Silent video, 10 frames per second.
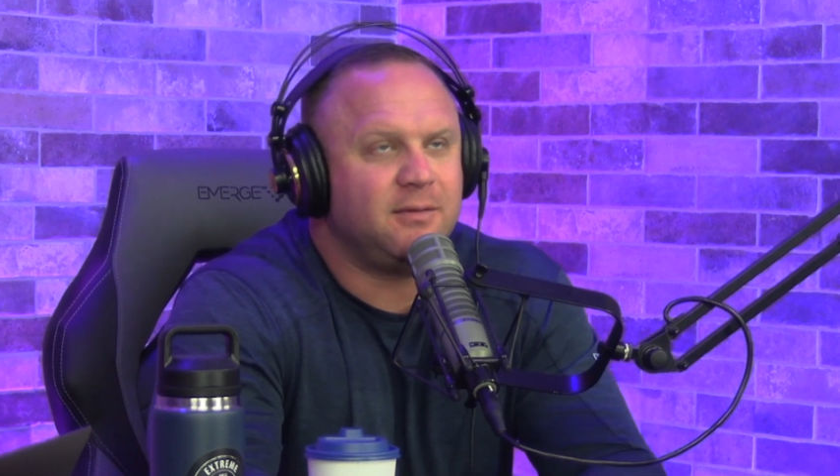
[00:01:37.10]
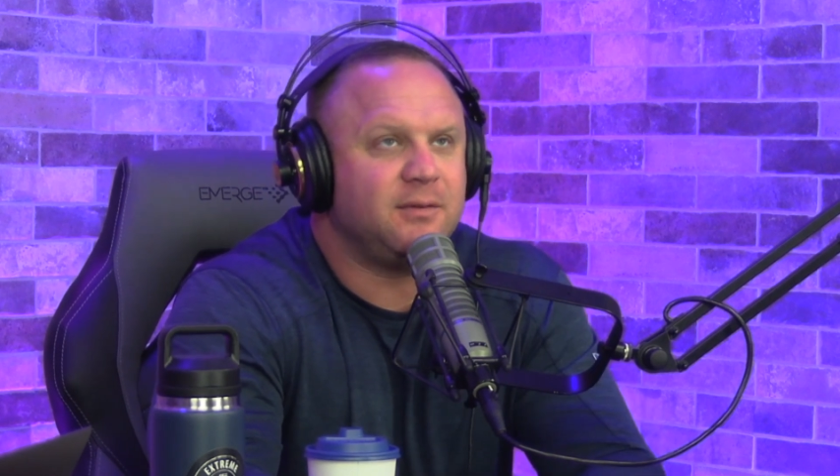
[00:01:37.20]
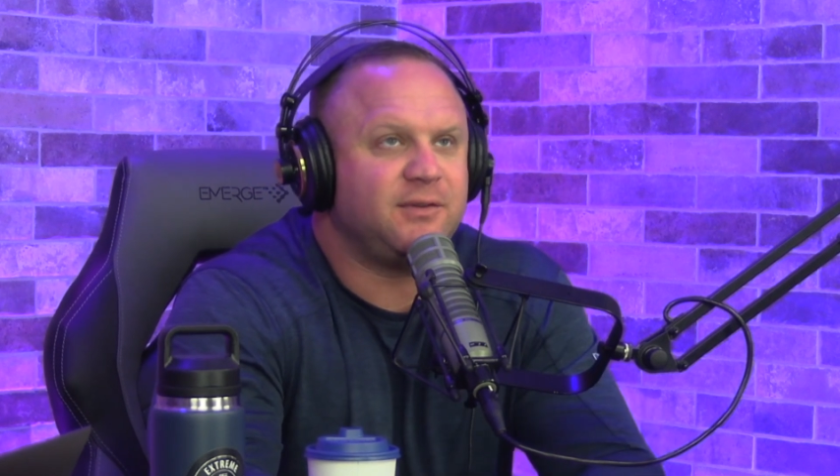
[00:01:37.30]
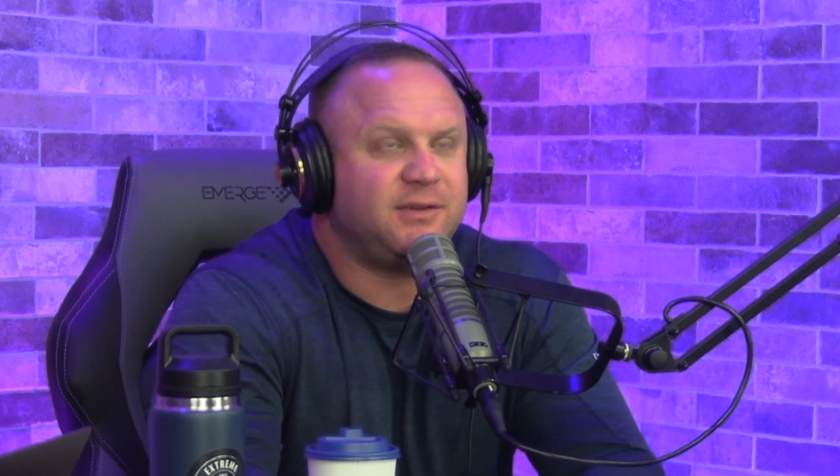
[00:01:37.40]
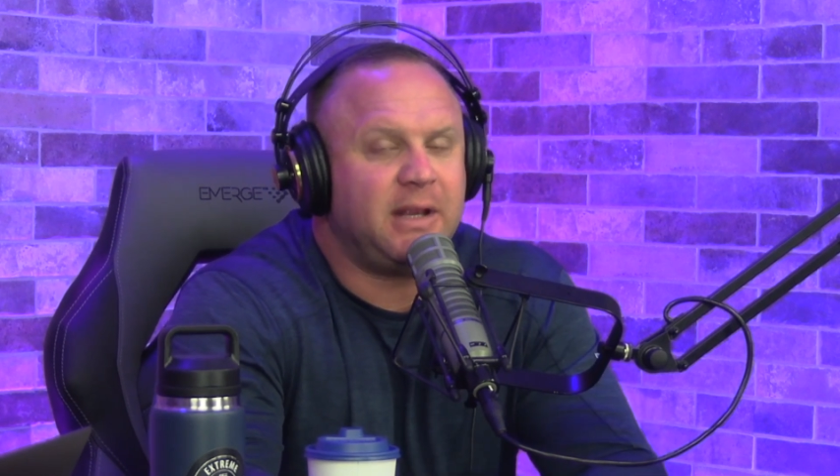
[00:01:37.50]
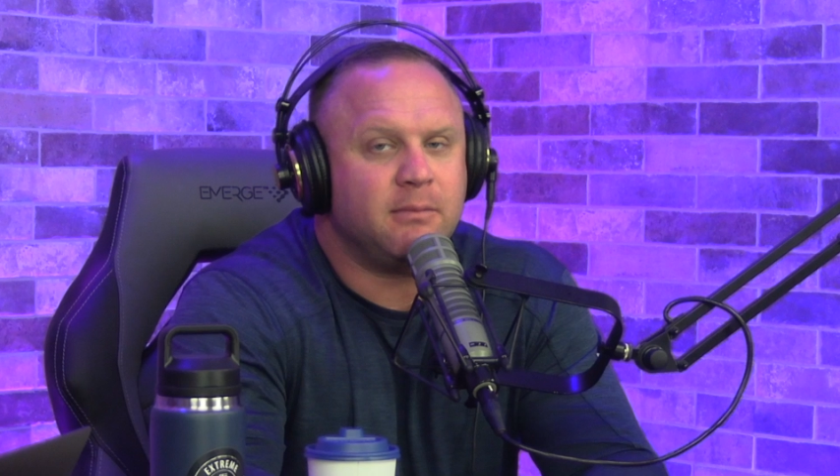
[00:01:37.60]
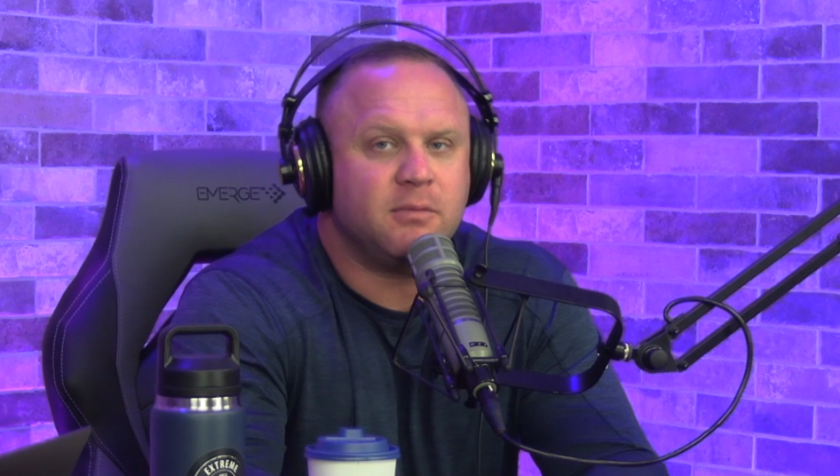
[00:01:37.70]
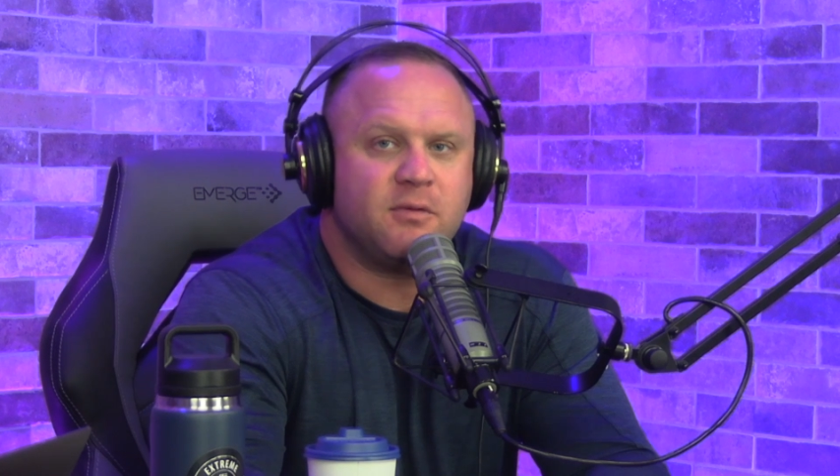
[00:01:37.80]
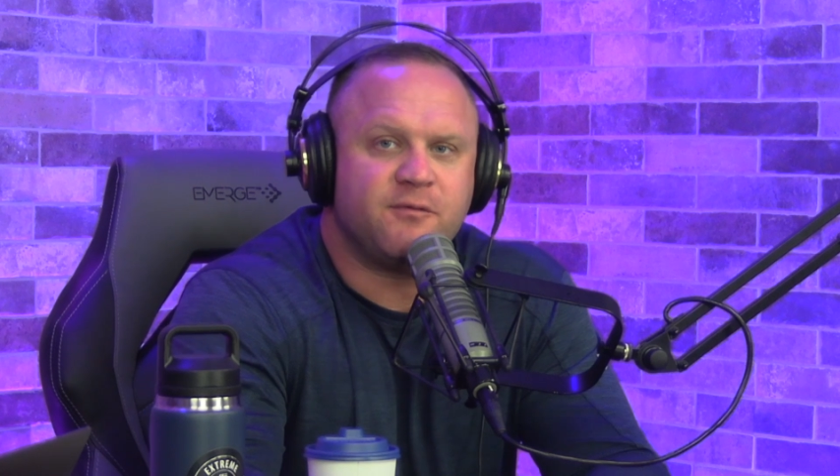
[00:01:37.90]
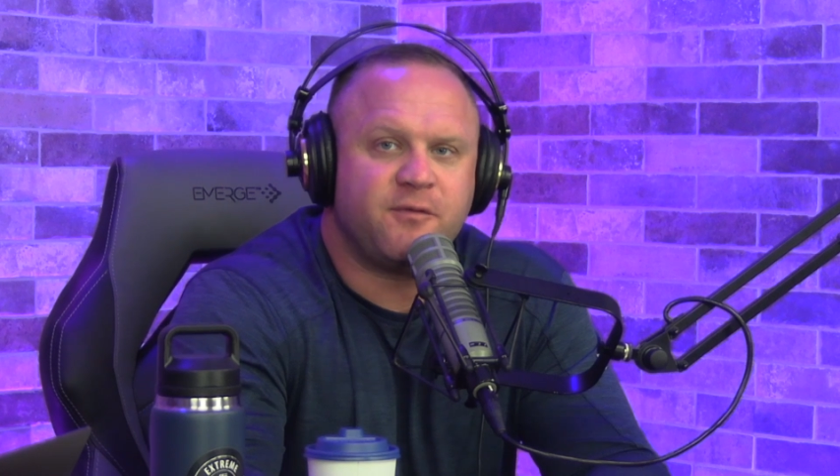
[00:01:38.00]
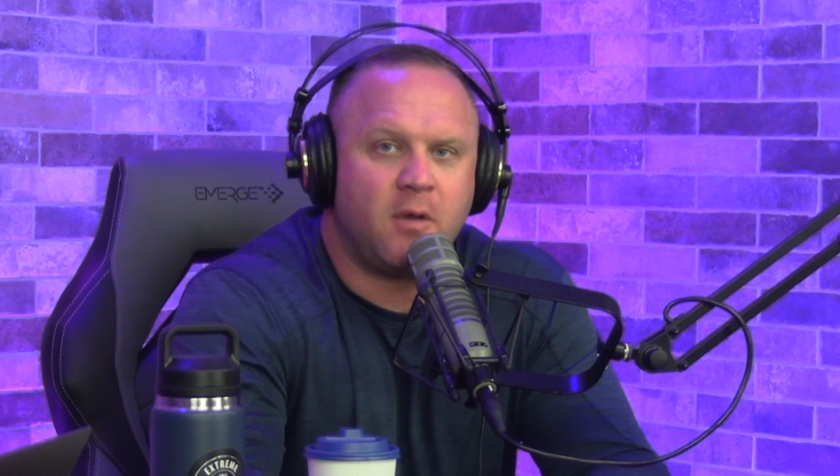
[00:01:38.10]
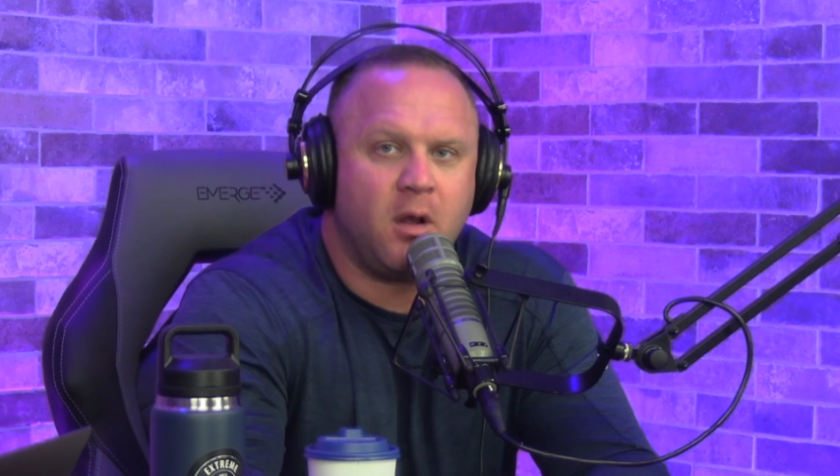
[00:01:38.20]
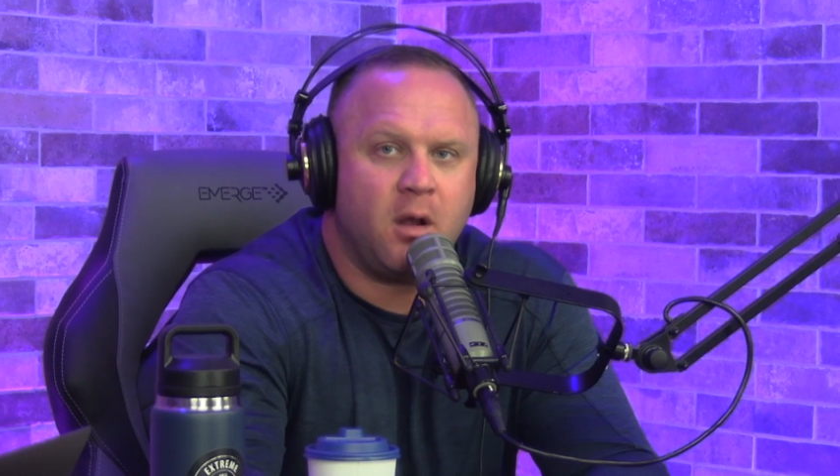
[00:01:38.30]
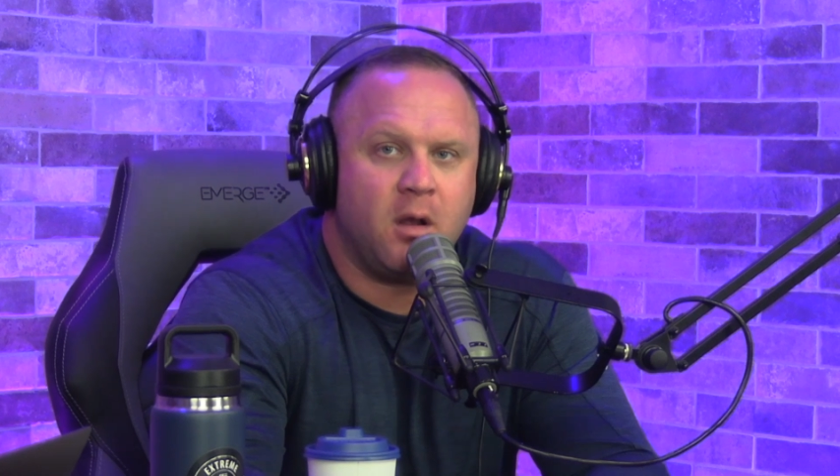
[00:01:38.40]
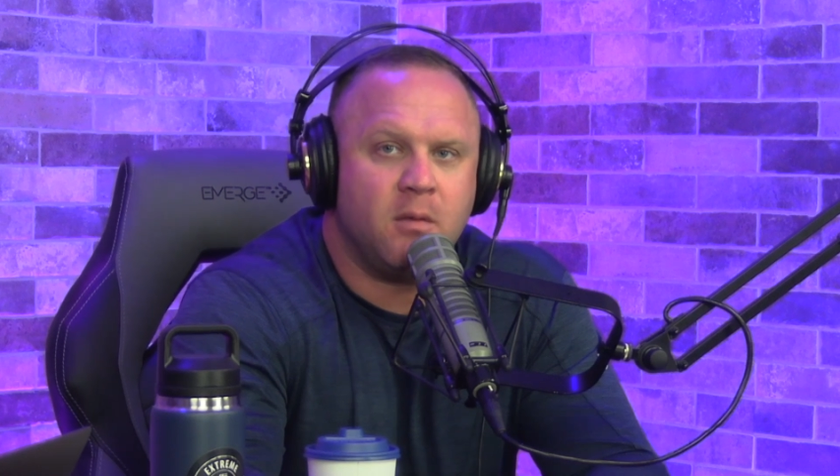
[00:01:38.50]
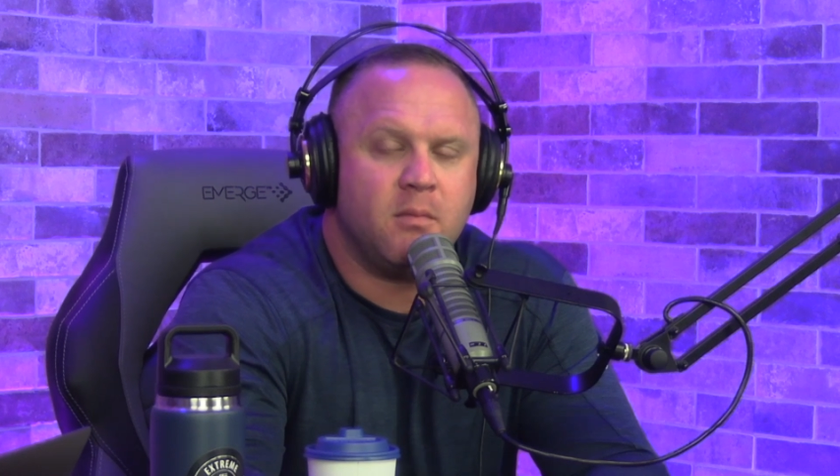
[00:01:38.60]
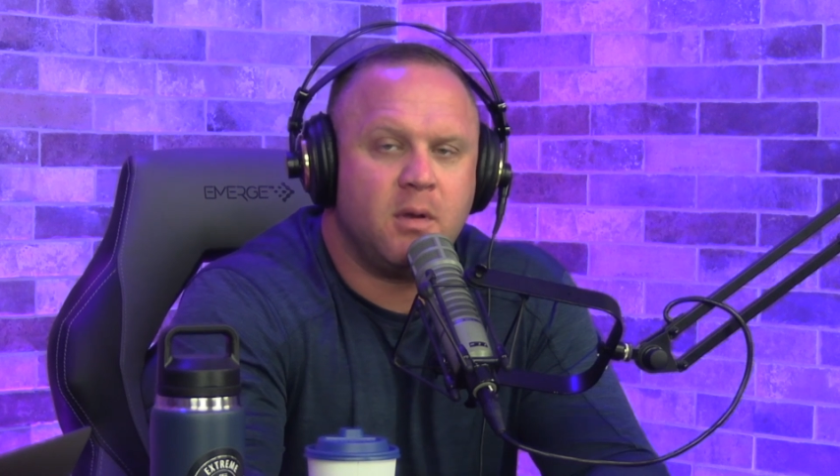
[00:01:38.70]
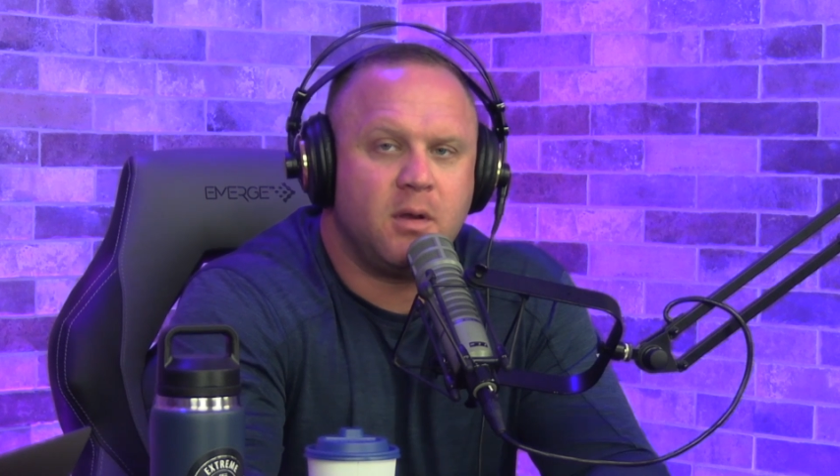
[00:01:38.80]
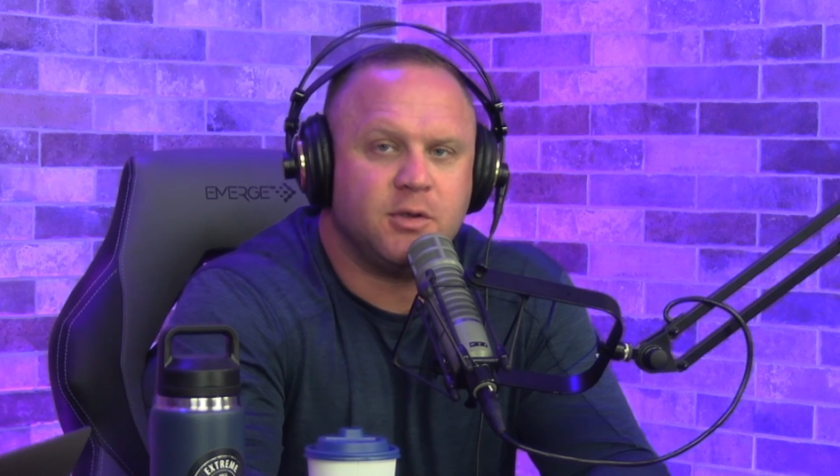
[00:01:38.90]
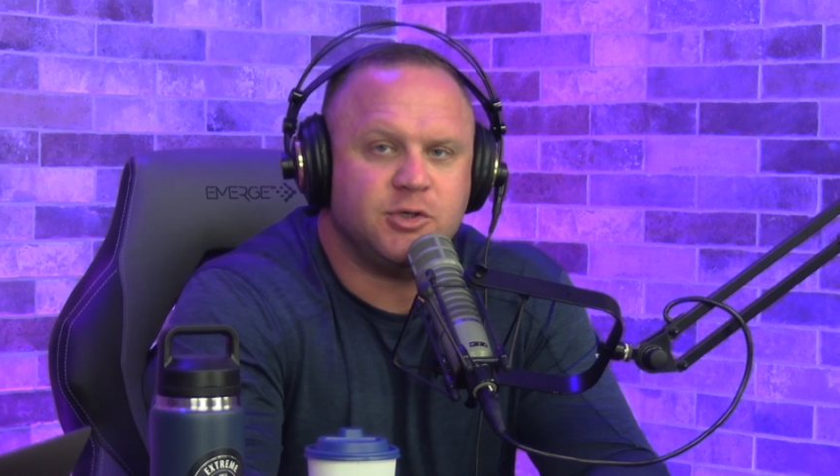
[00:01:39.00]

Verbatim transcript: stemmed from